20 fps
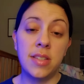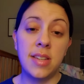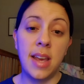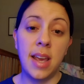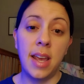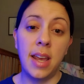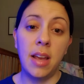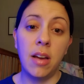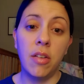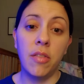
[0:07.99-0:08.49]

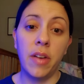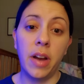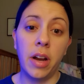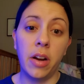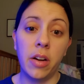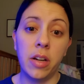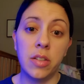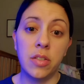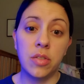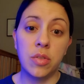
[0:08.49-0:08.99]
day of
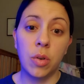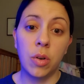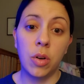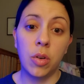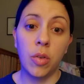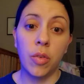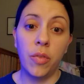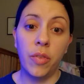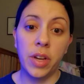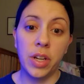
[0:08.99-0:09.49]
our
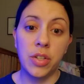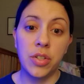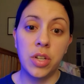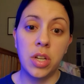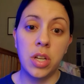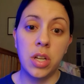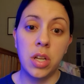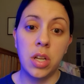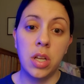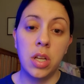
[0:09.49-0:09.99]
historical
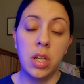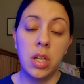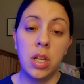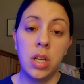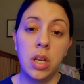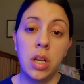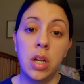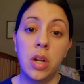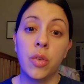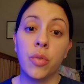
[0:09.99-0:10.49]
fiction
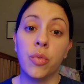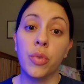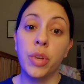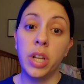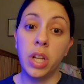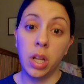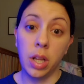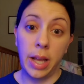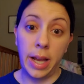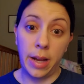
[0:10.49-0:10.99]

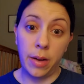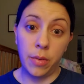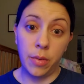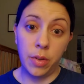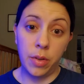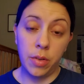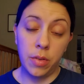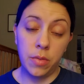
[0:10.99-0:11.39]
read aloud.